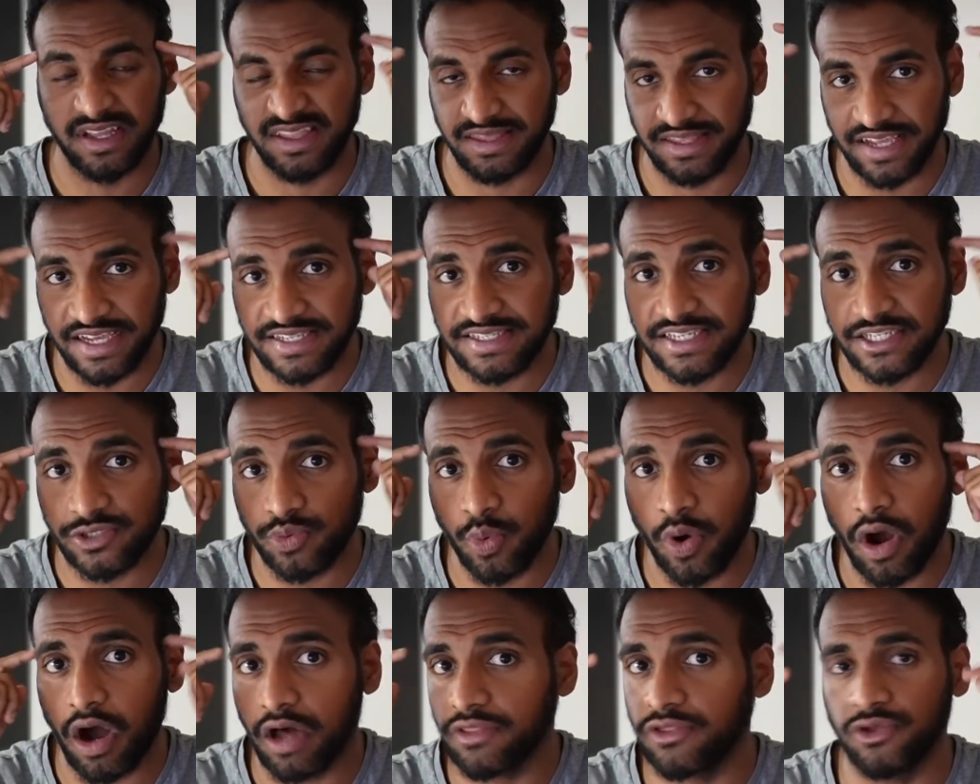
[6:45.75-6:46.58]
This is
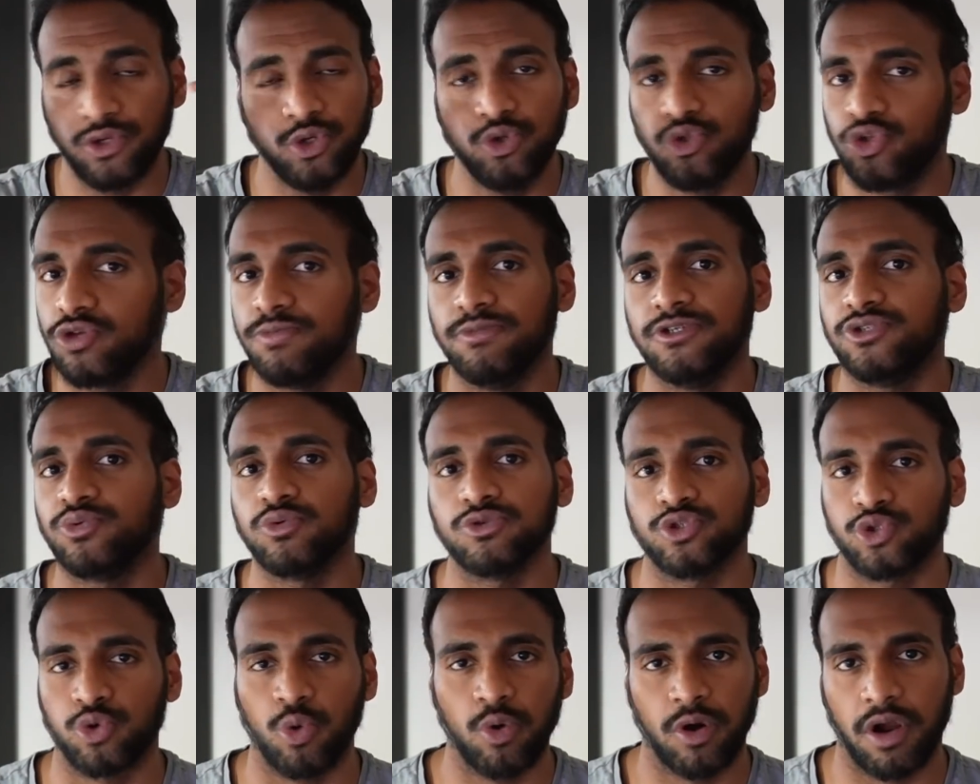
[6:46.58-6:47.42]
what other YouTubers
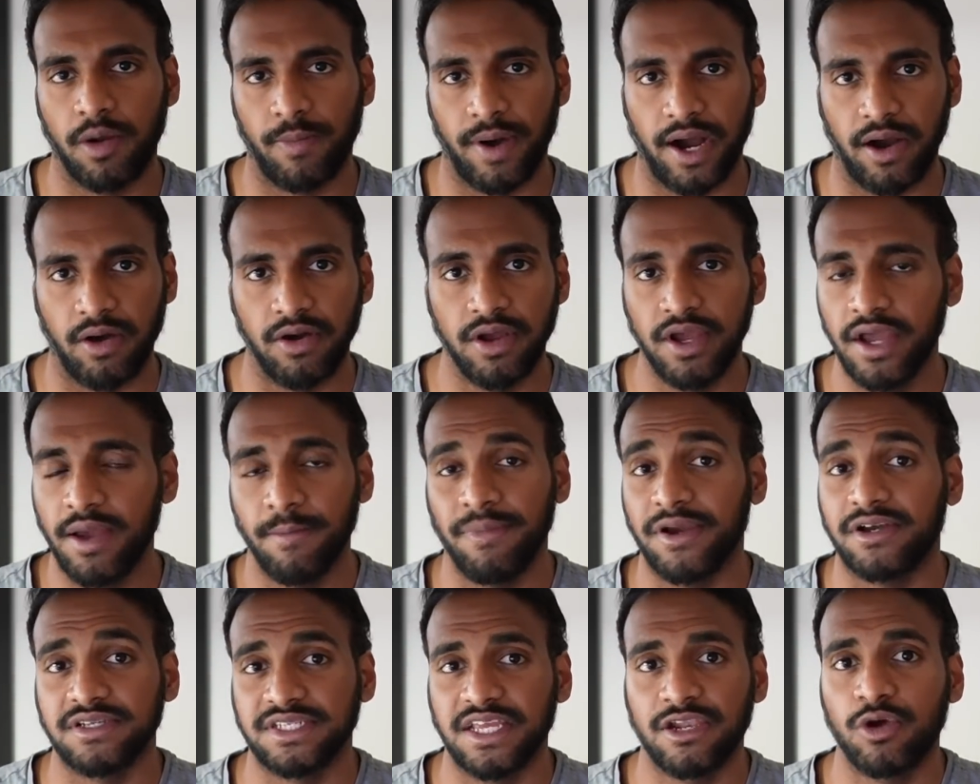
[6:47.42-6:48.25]
won't talk about
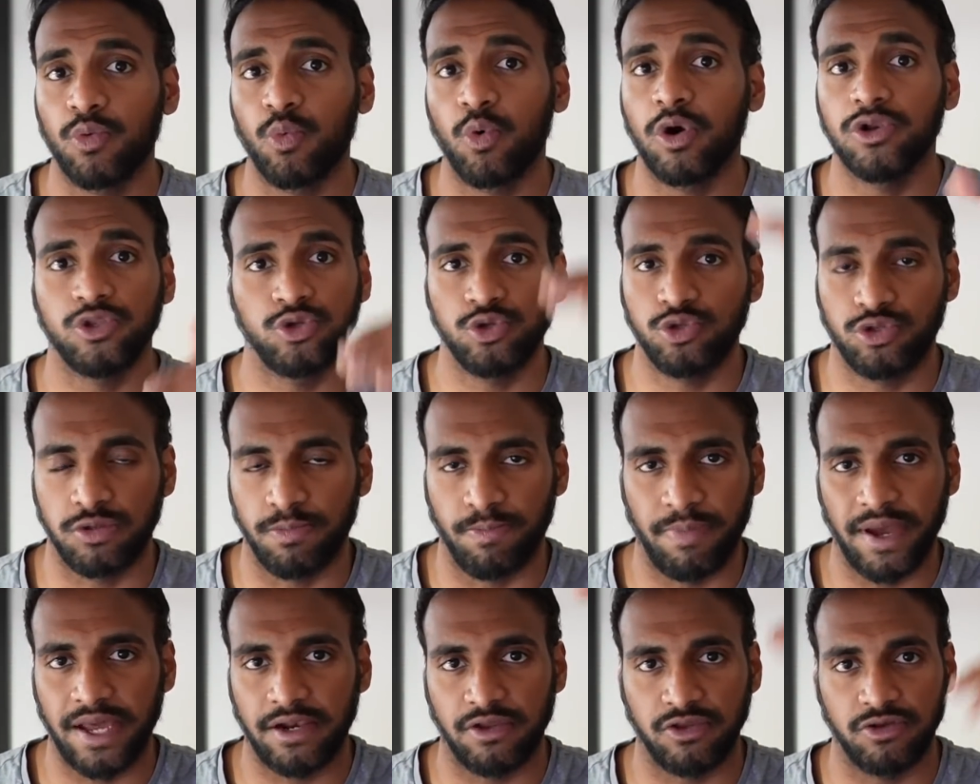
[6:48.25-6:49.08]
because they don't want you to
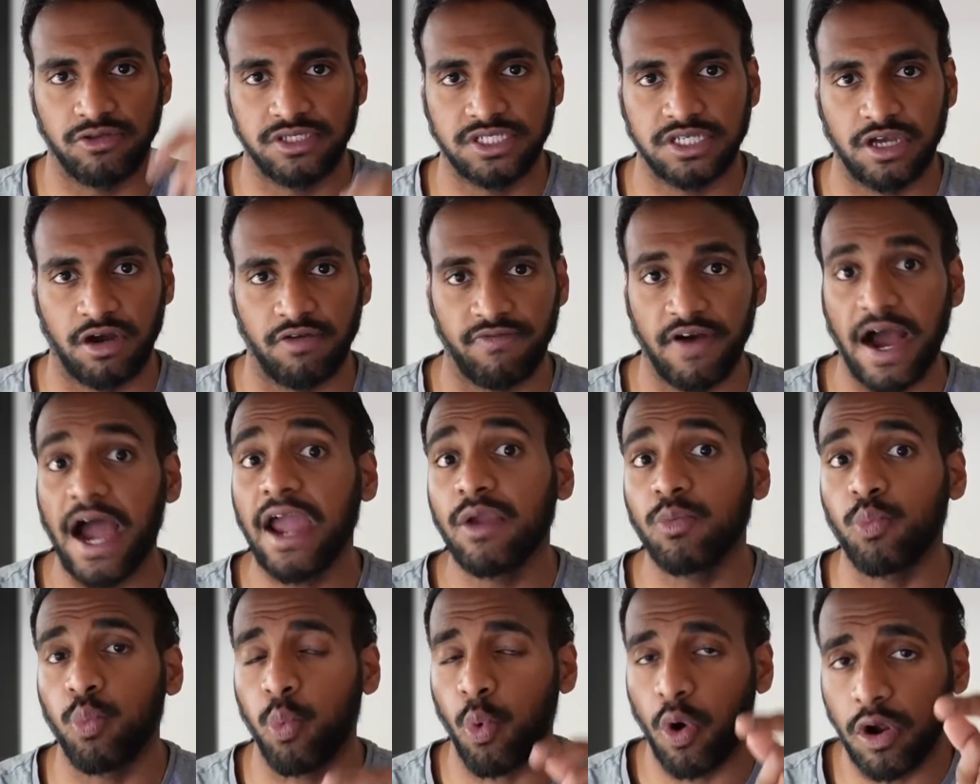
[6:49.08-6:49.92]
better yourself.
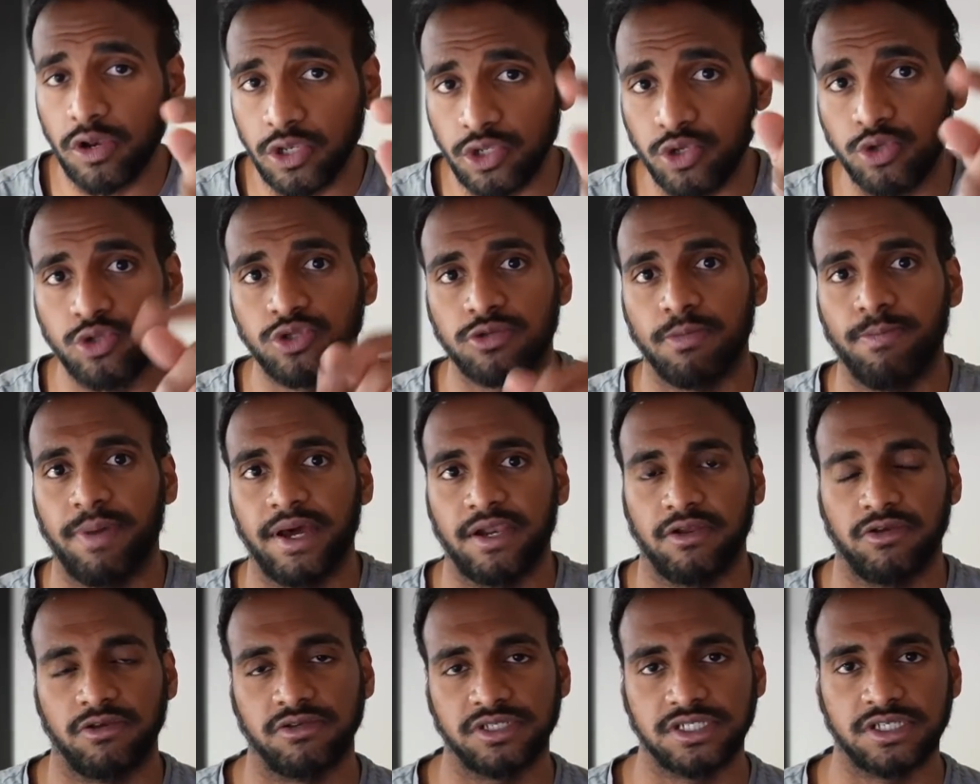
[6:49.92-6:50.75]
I want you to
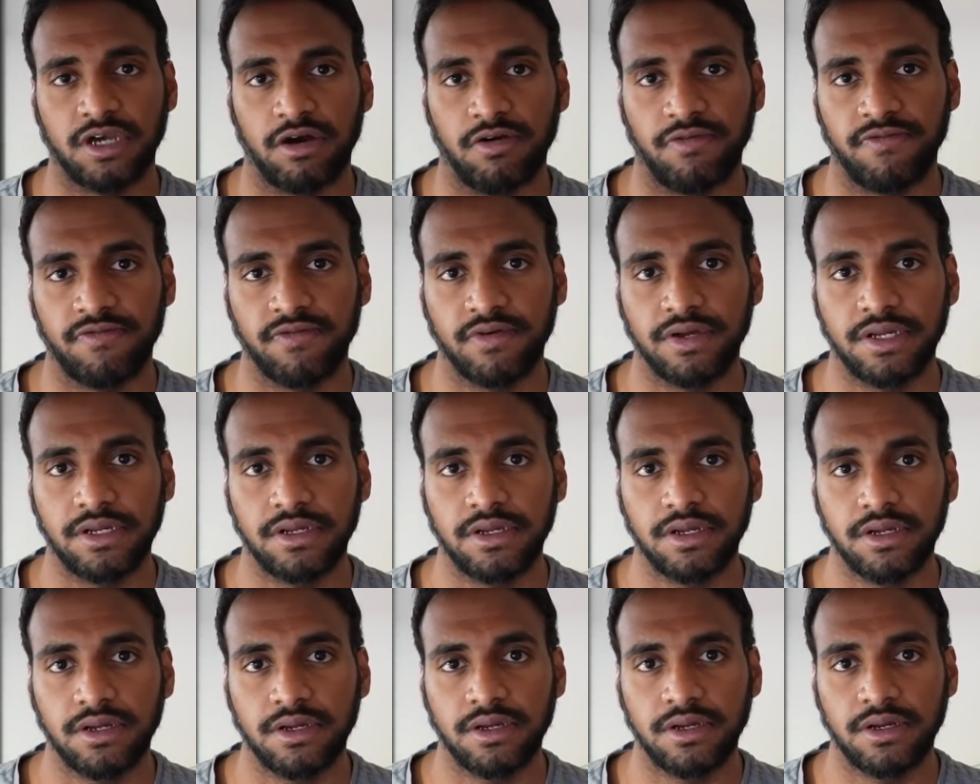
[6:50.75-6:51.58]
better yourself.
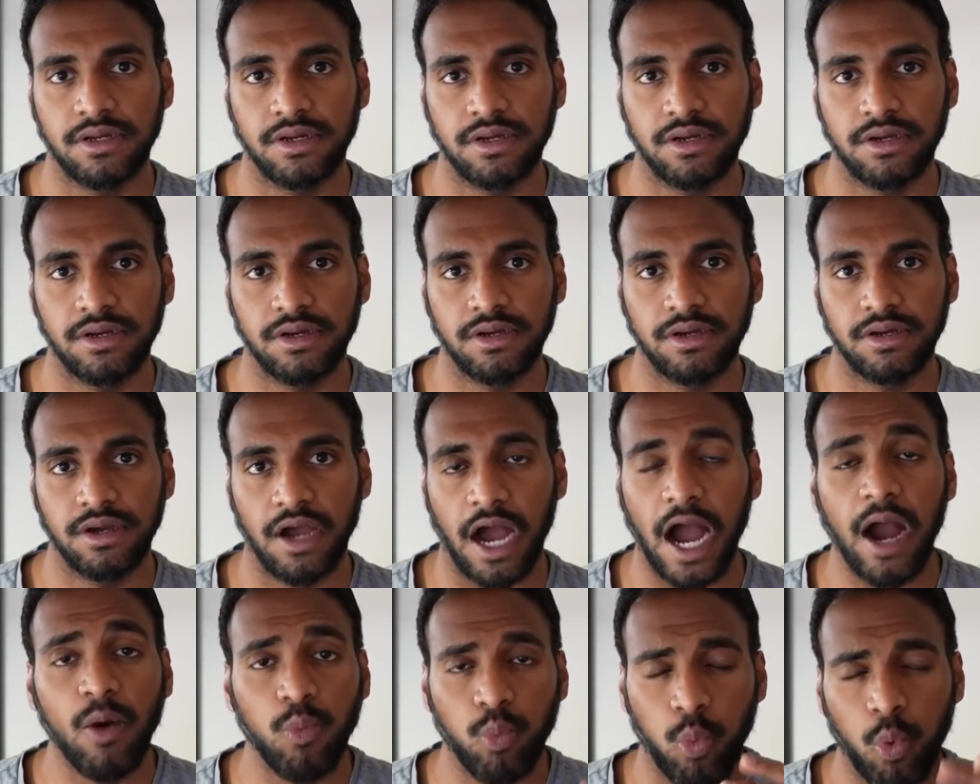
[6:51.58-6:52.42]

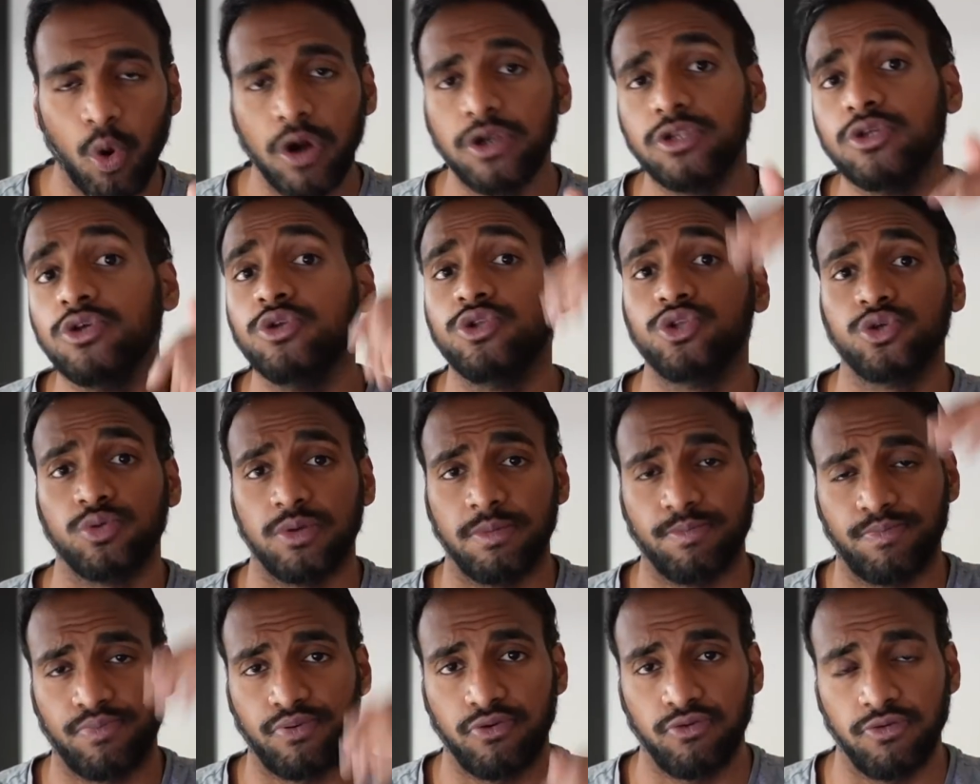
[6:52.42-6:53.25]
I want you to
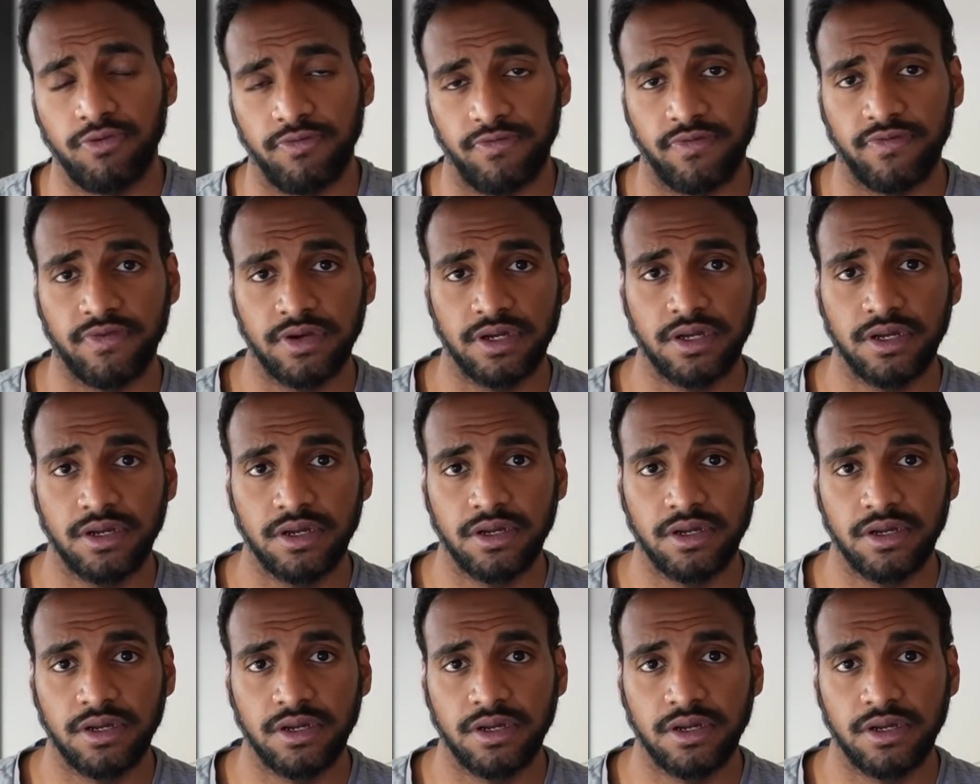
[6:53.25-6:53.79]
improve.